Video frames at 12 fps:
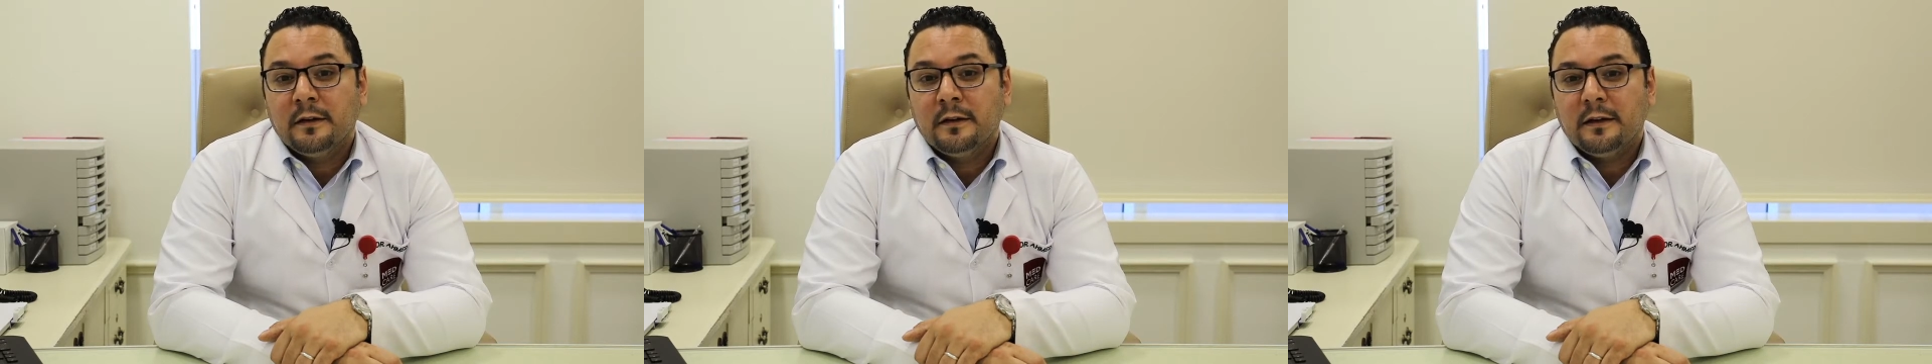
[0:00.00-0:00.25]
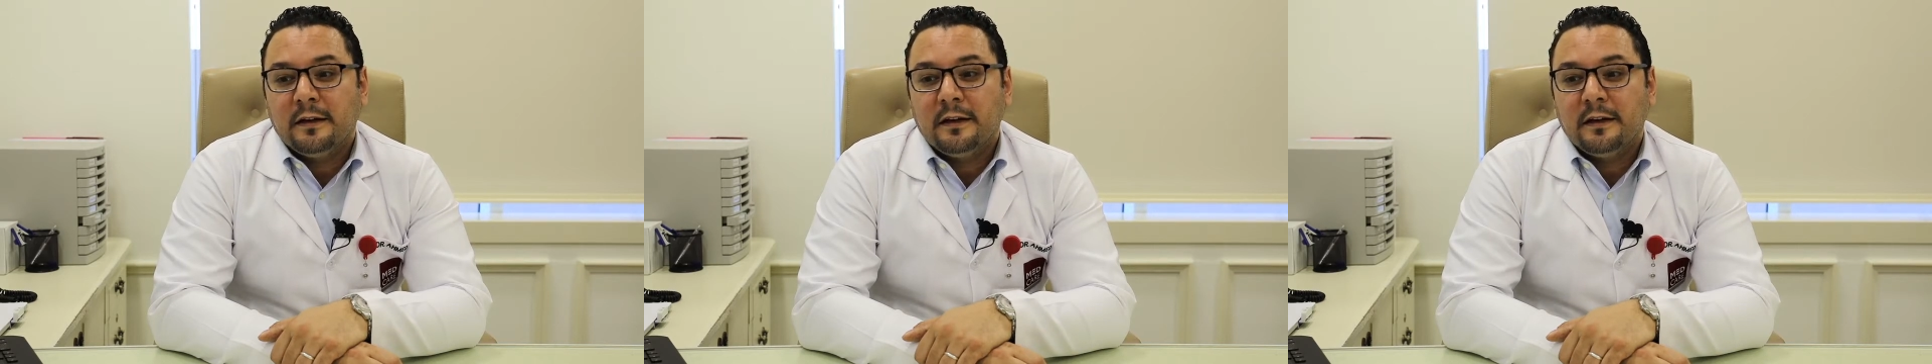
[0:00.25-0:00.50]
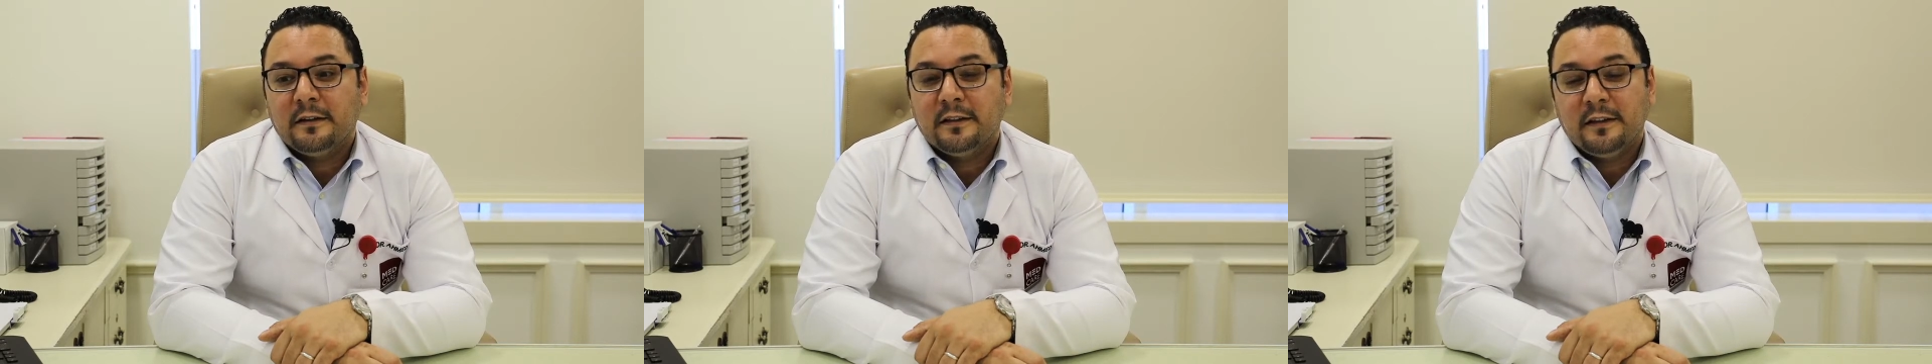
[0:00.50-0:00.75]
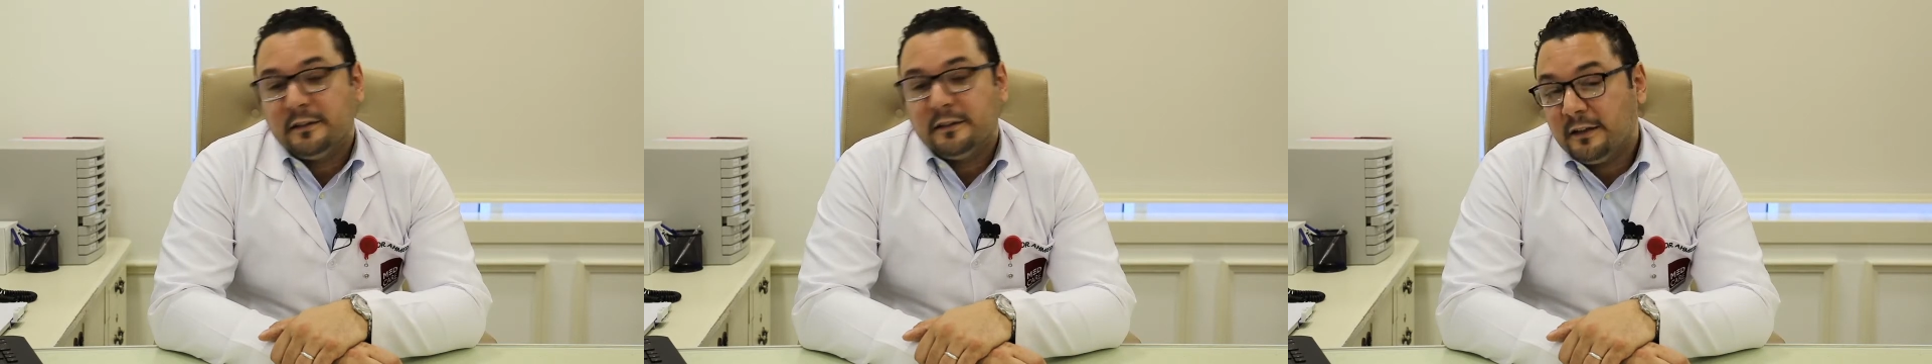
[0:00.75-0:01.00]

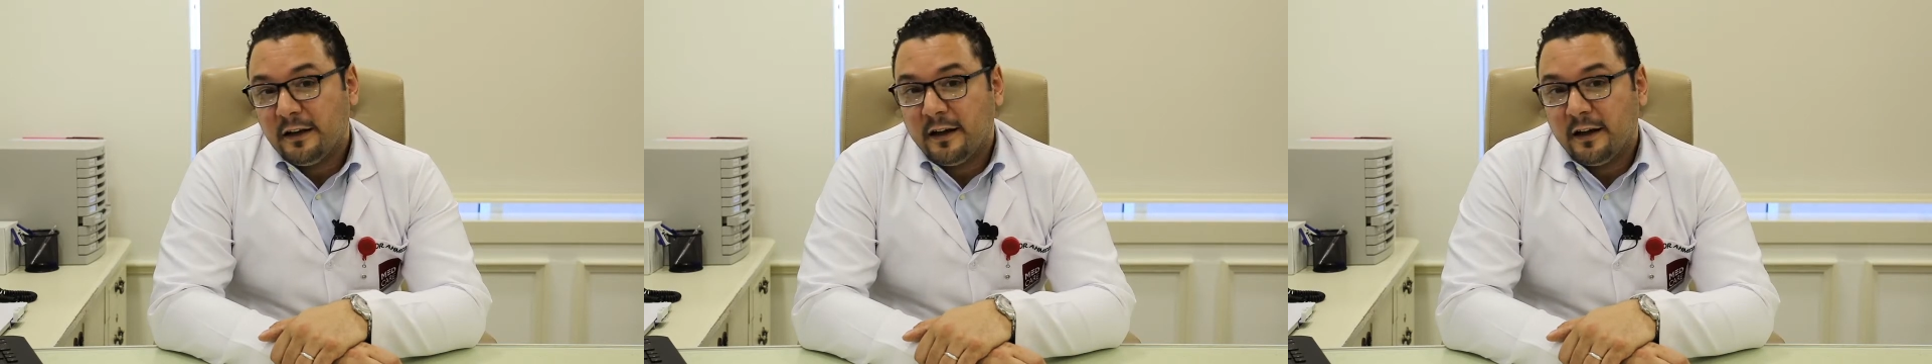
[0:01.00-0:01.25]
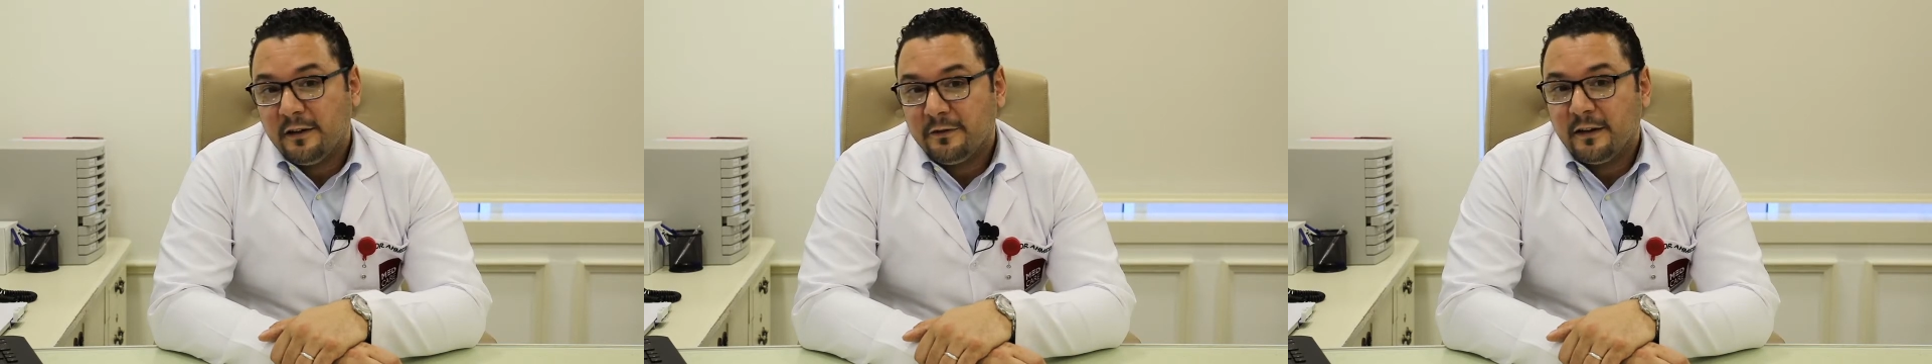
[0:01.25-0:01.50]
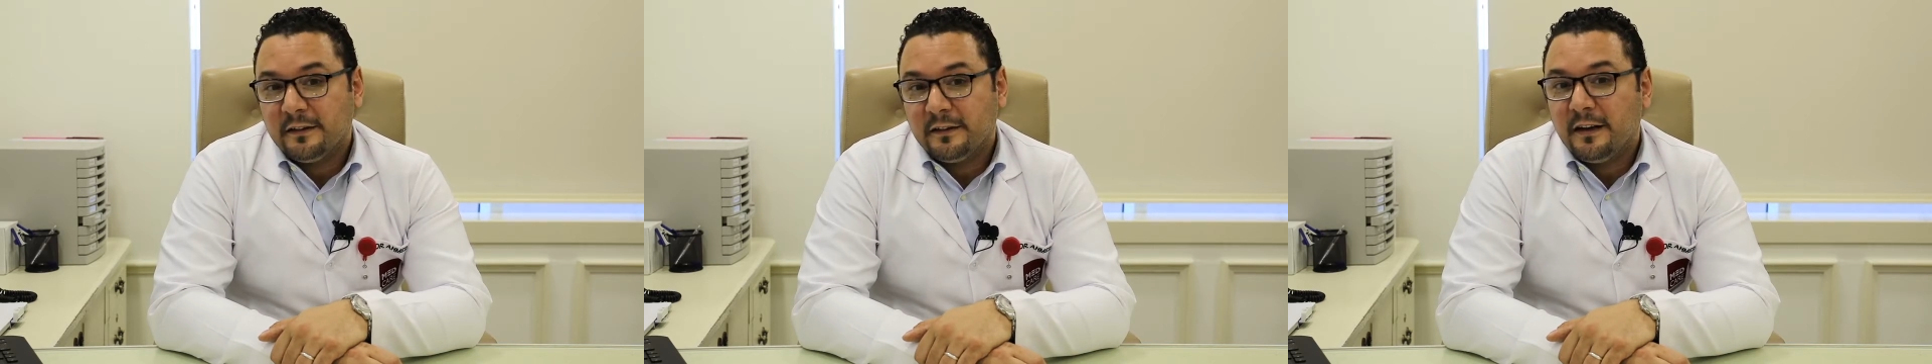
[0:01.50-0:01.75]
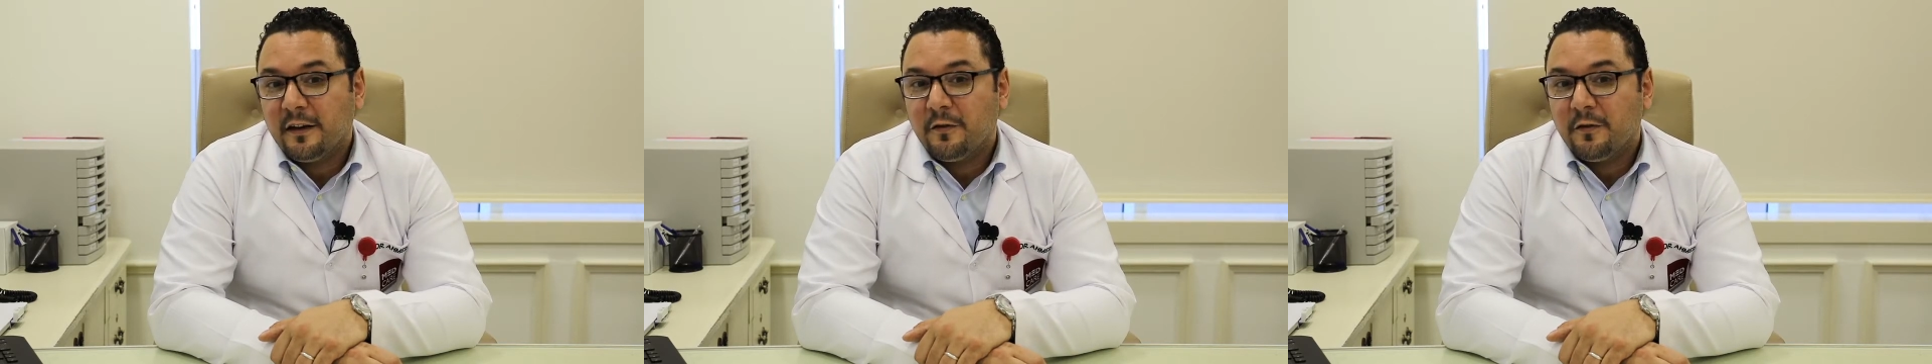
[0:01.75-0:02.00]
Sedentary life and the
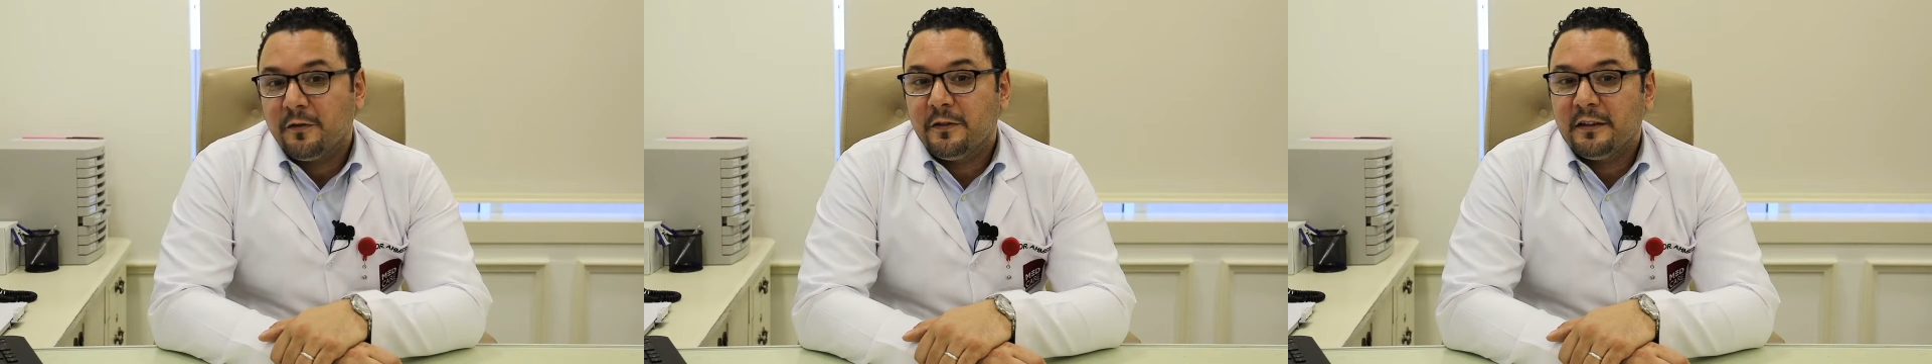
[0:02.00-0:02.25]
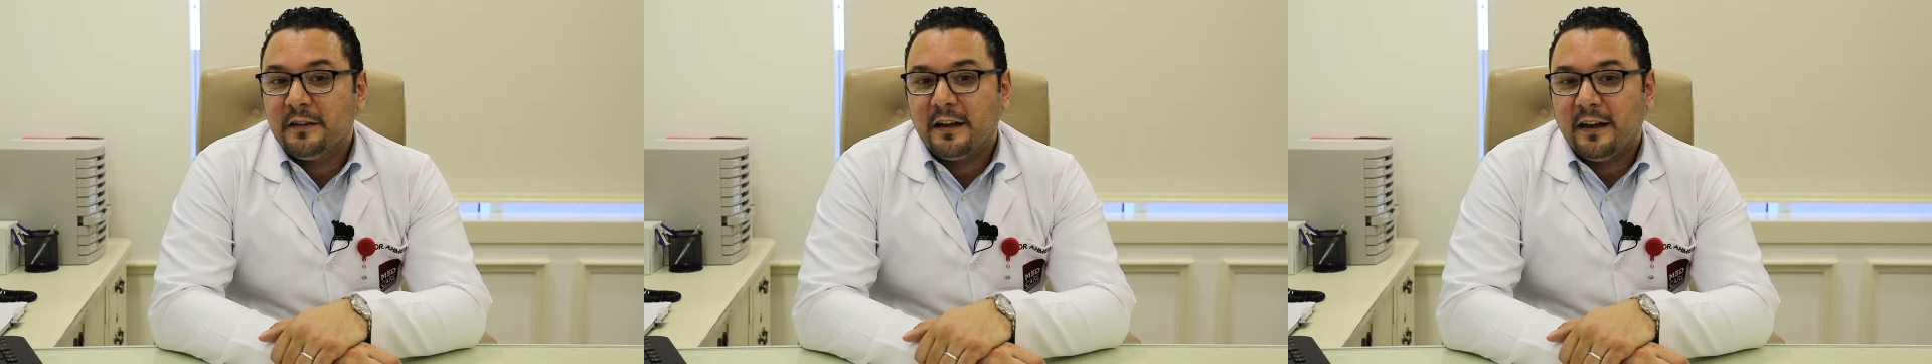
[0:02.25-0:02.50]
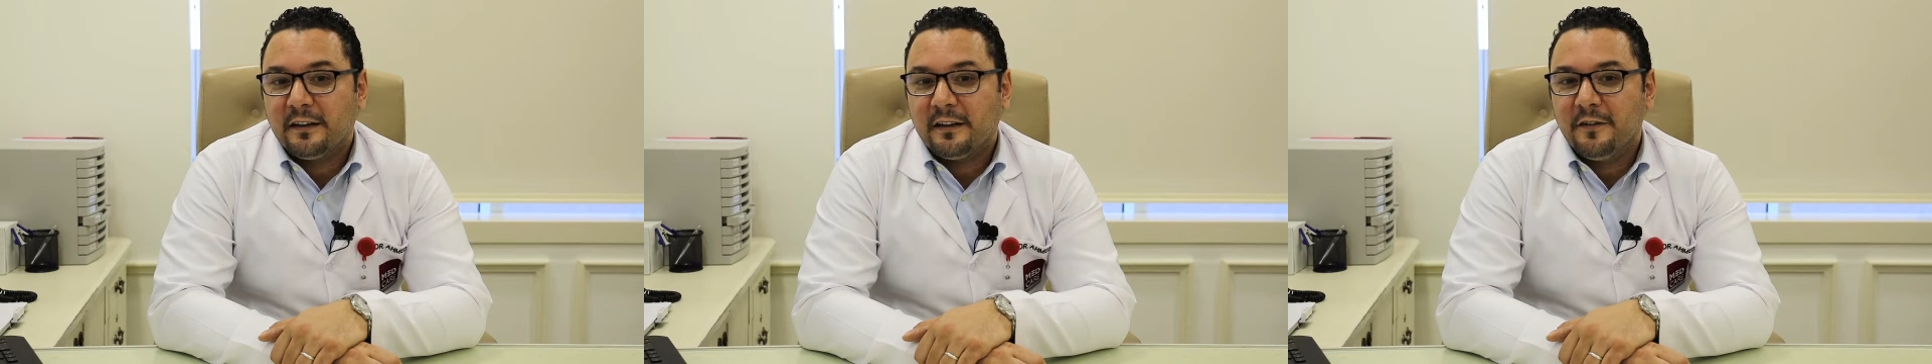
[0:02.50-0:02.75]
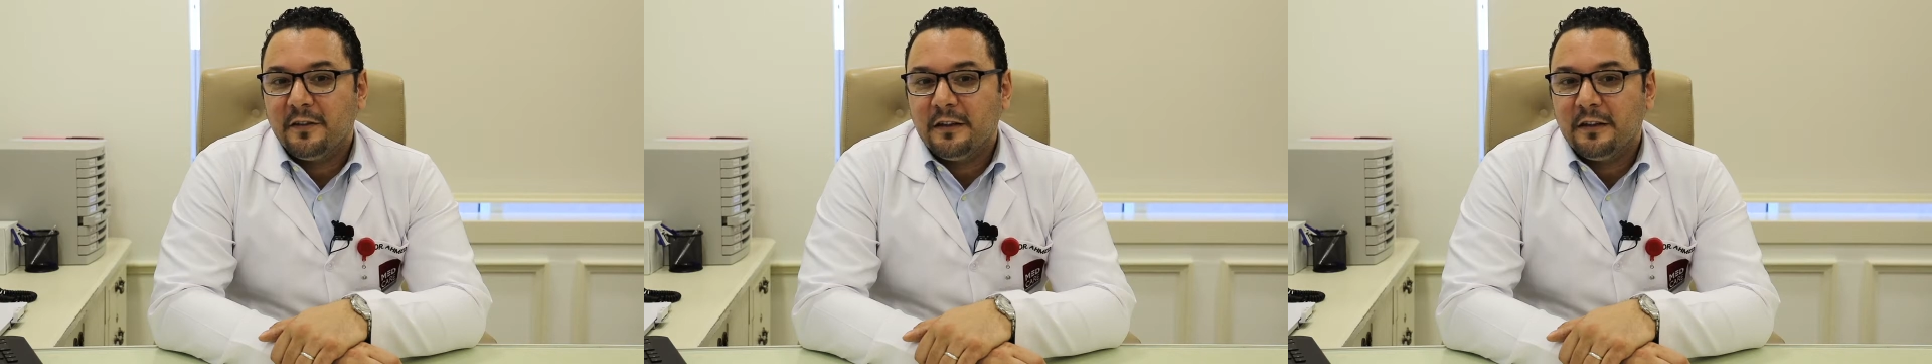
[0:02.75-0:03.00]
lack of physical
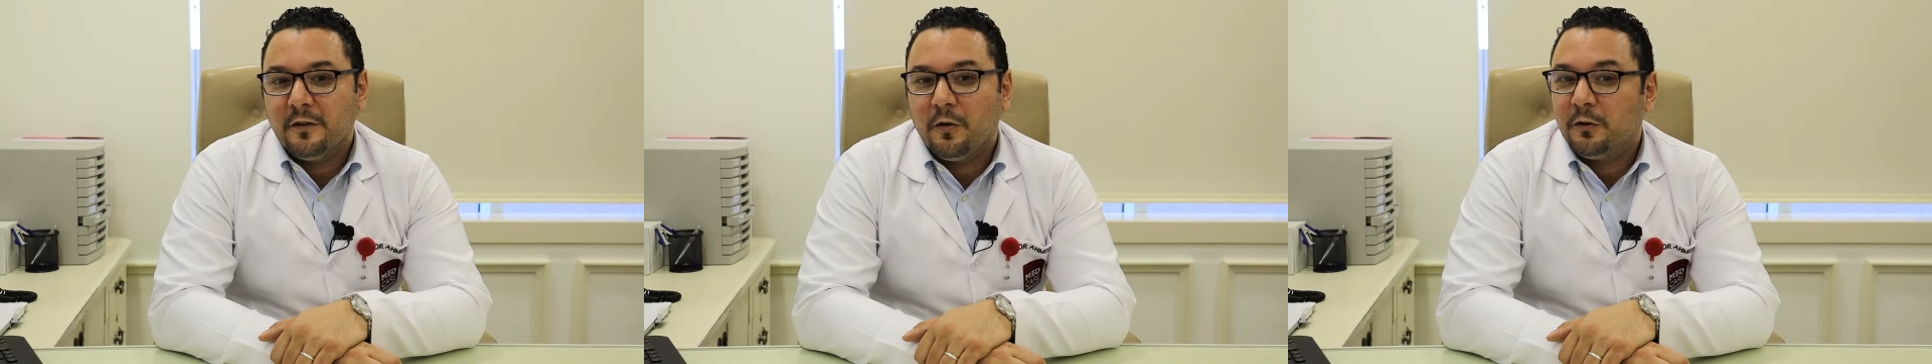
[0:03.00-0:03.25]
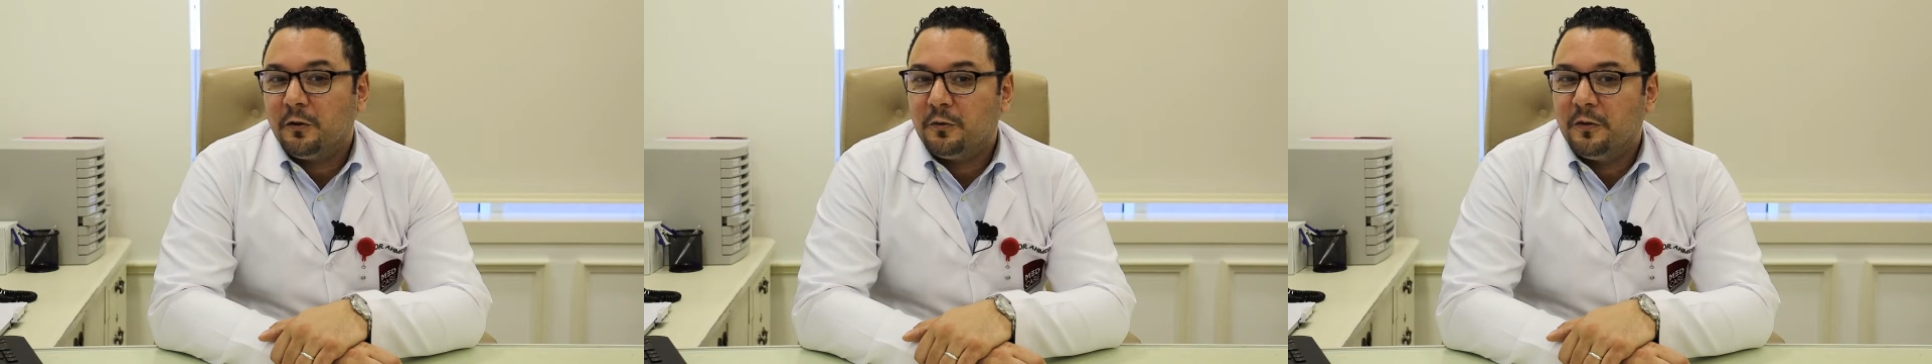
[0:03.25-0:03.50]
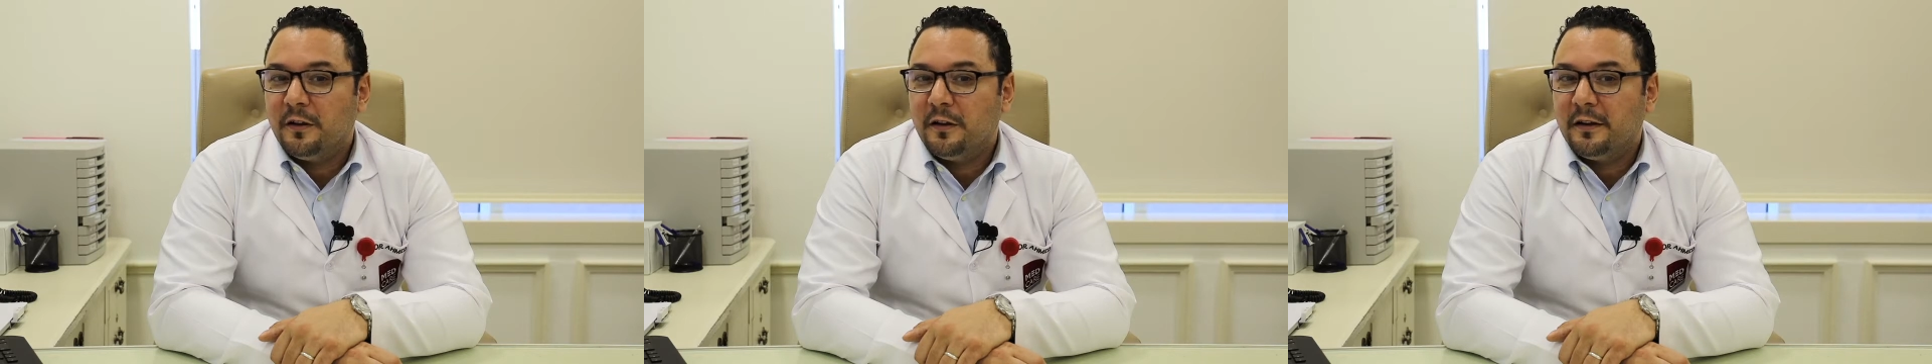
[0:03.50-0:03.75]
activity also